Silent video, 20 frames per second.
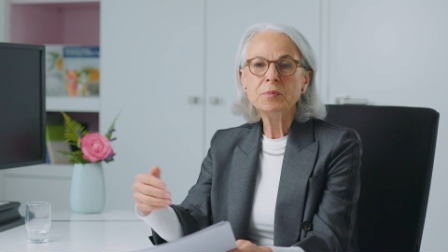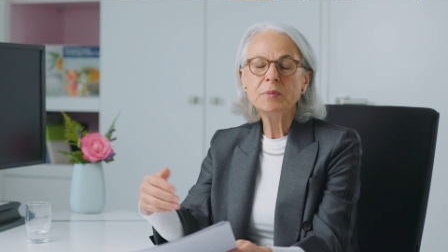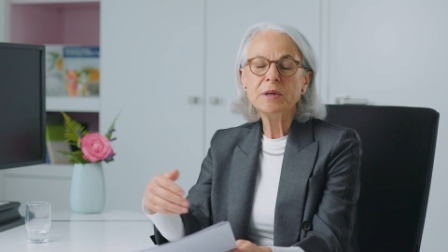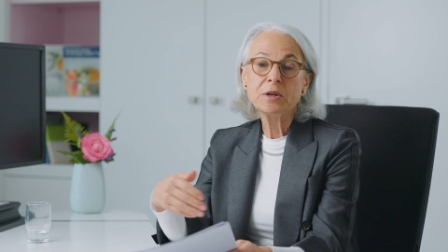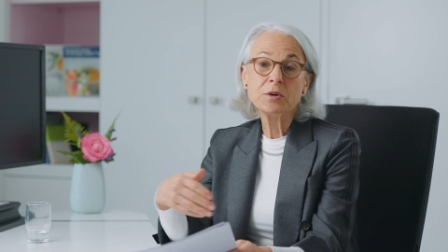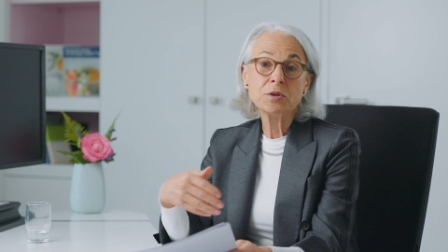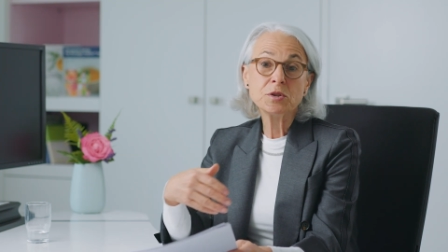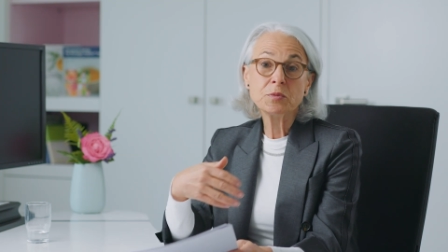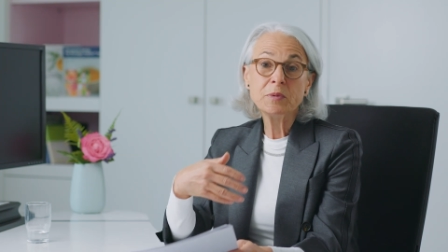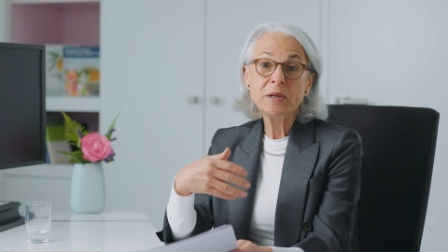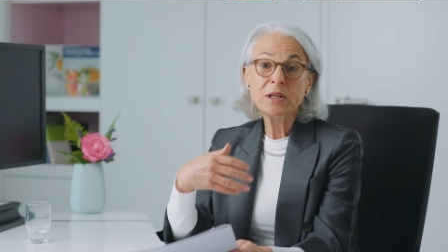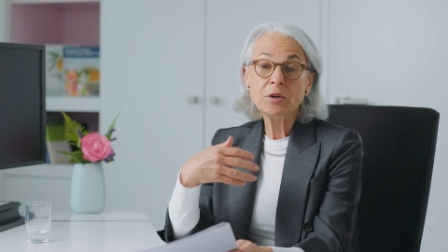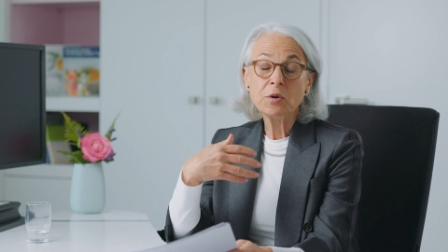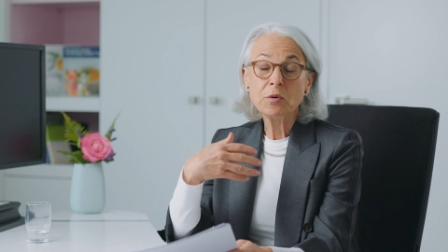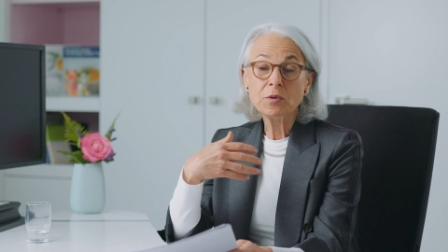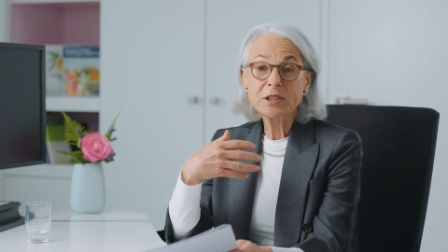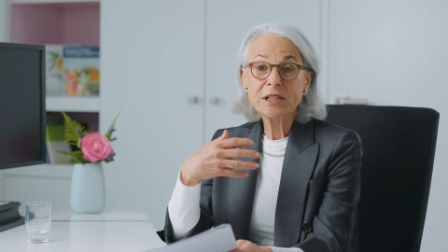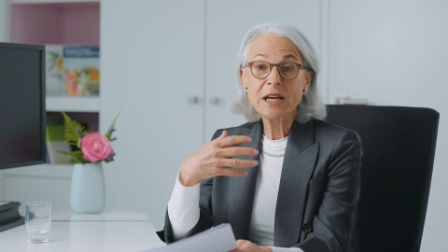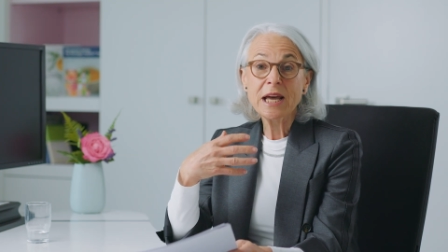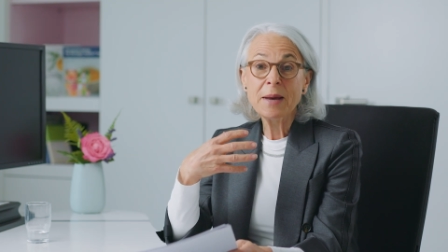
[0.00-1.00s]
because we
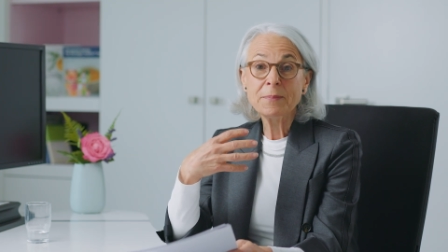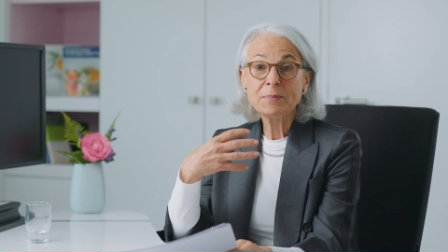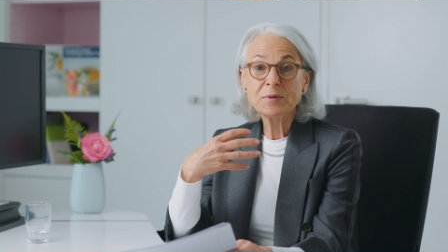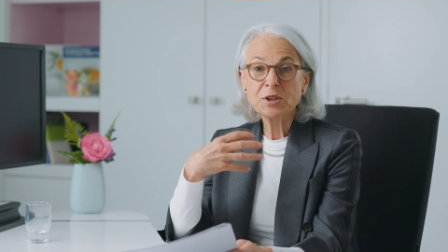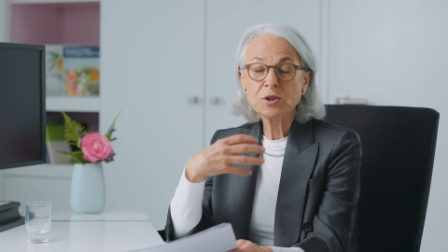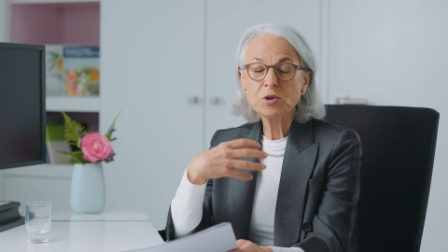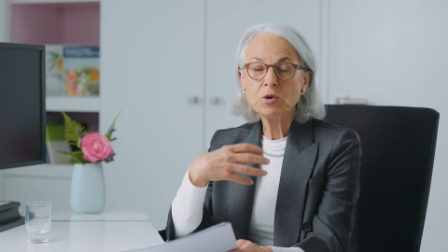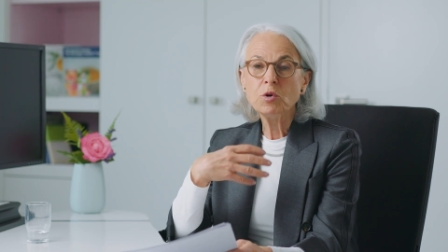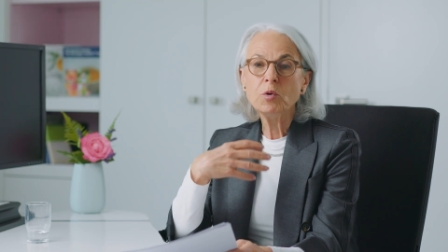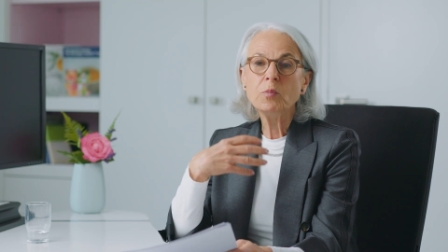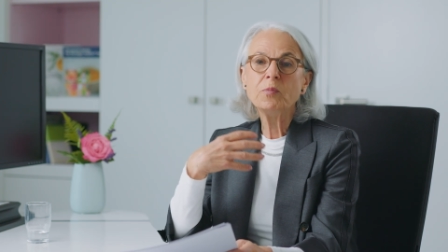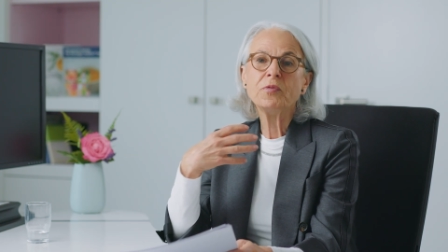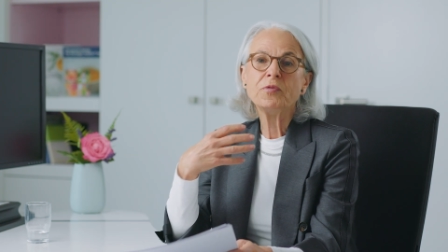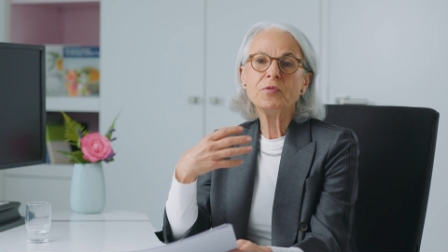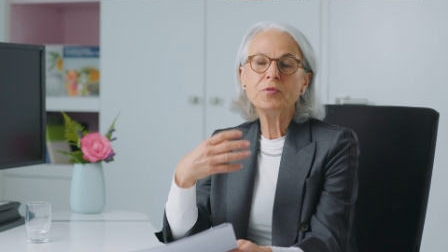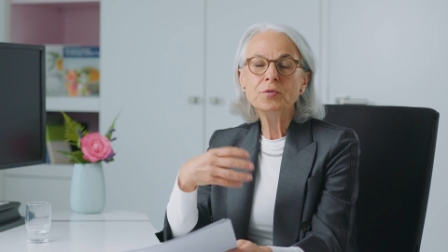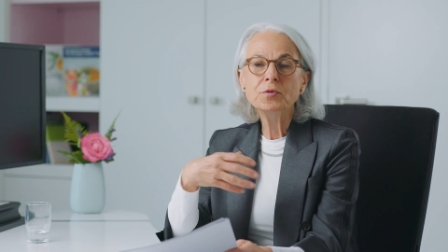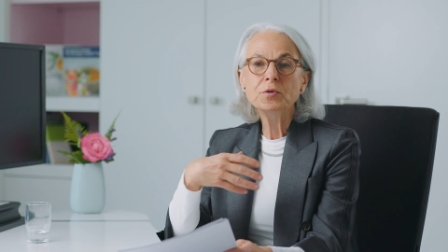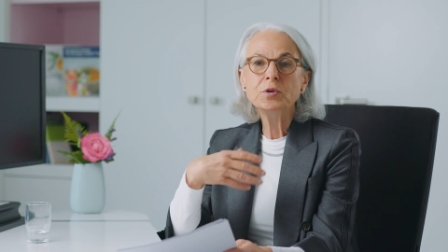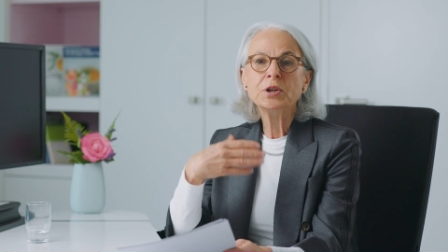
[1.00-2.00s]
don't absorb
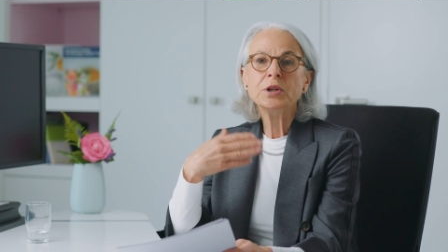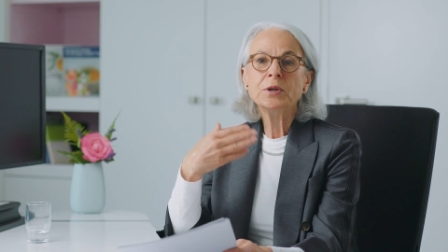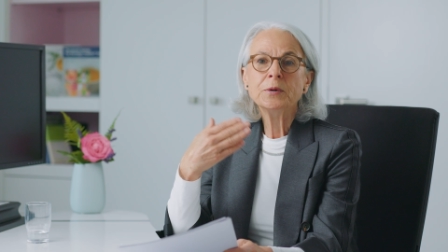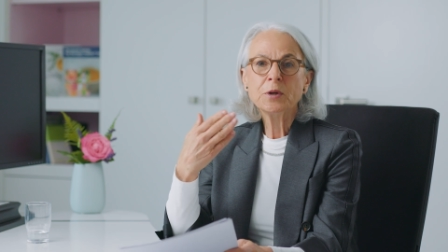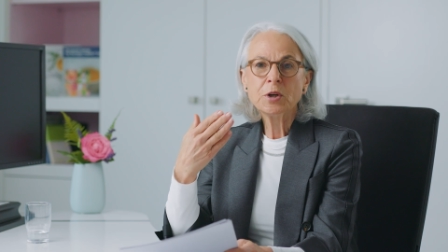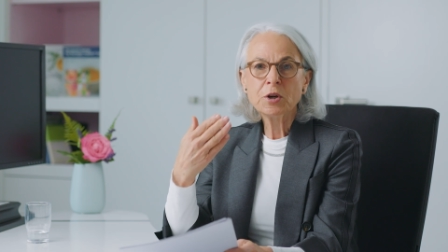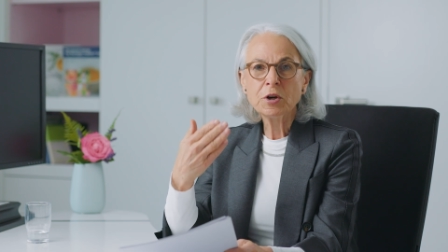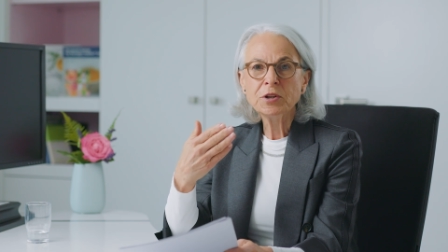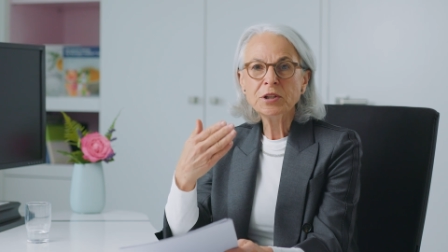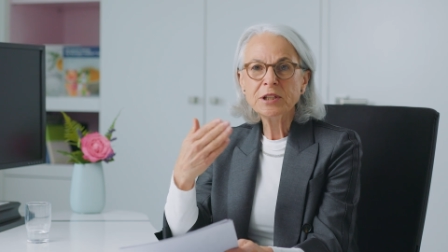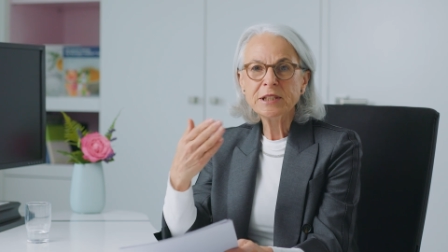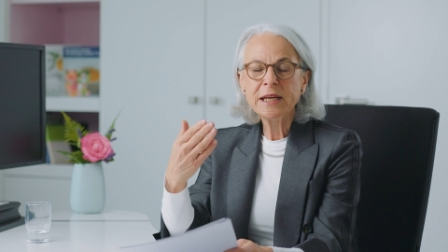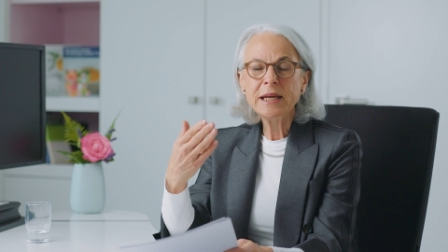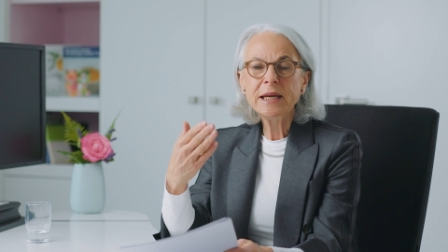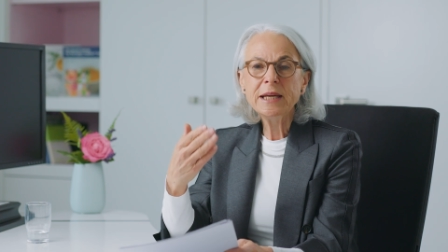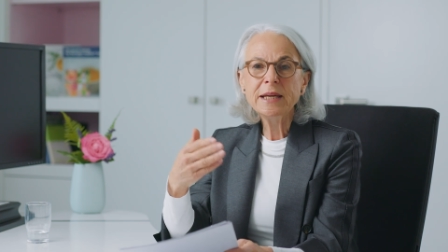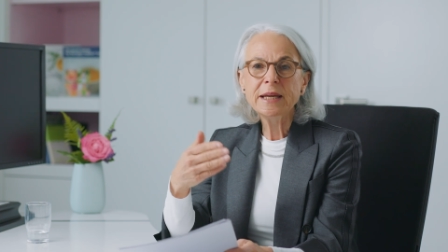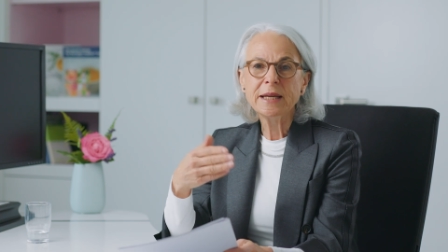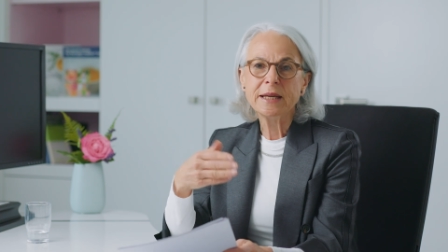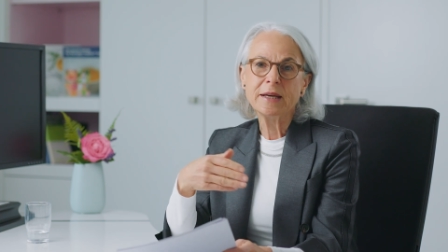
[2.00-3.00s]
food
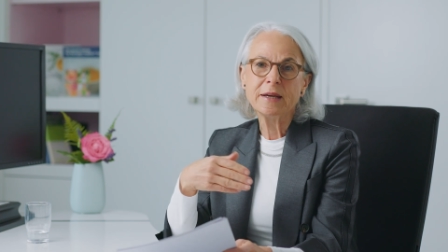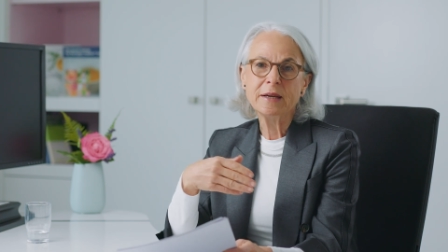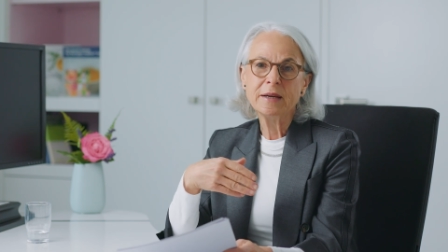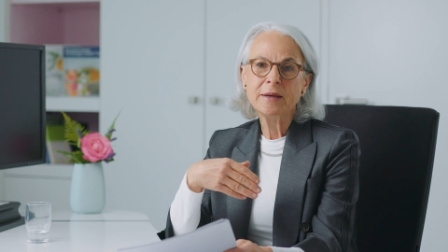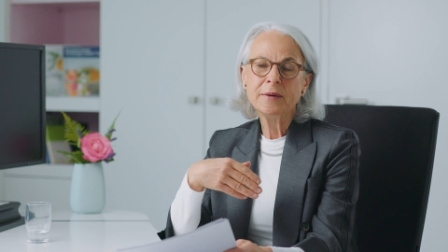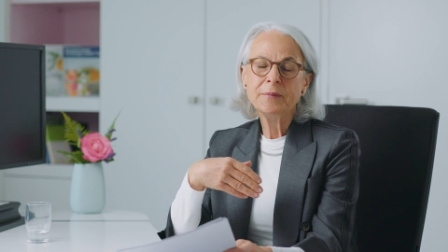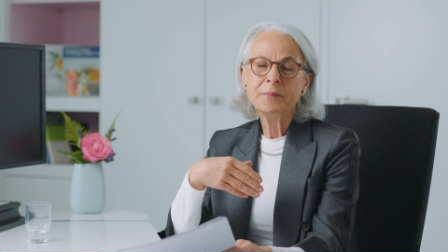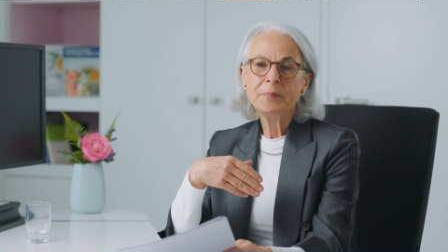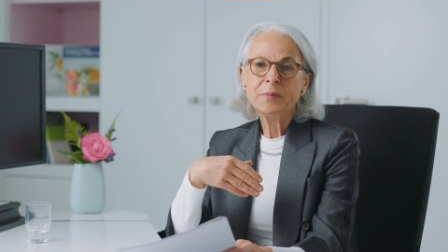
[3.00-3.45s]
containing